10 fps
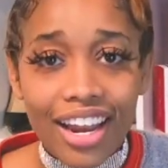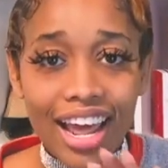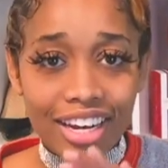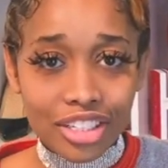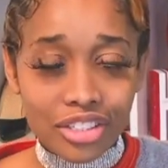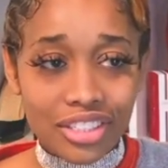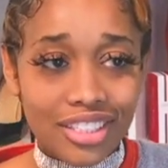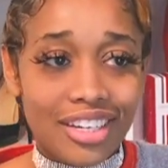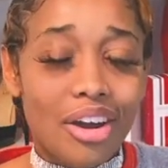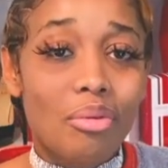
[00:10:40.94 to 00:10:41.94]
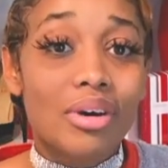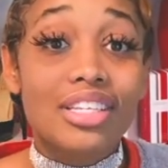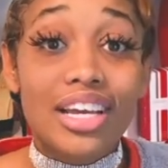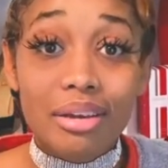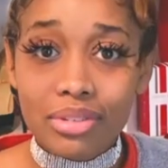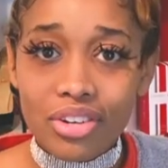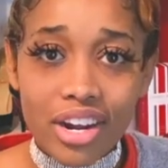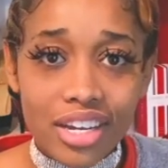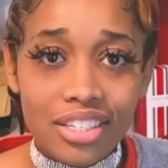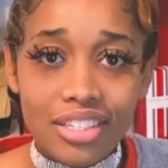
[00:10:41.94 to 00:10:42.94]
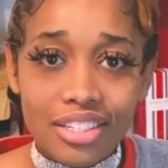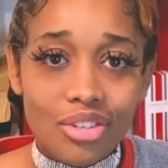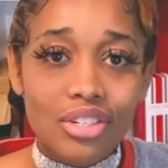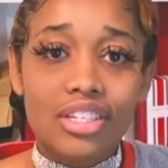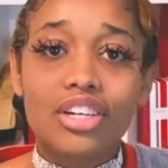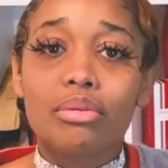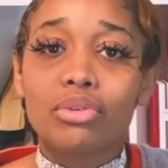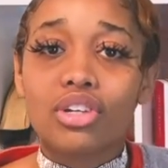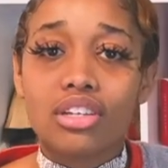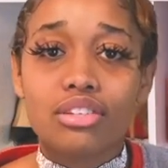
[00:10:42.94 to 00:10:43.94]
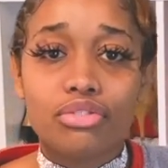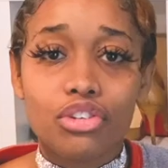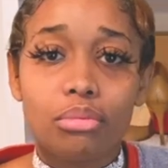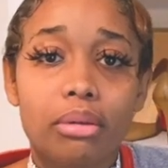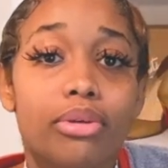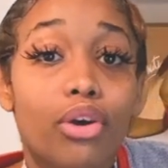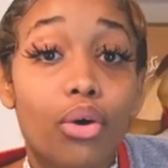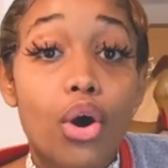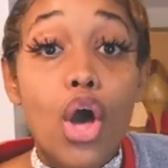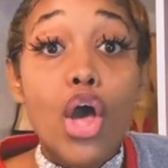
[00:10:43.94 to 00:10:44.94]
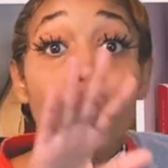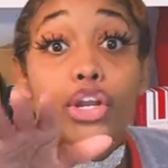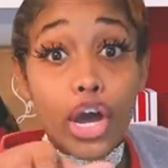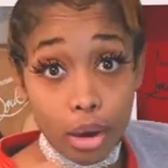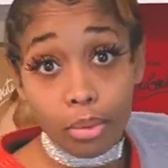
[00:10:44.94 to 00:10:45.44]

Like, literally, once I came to Christ, God said, no more dancing for you, baby girl. No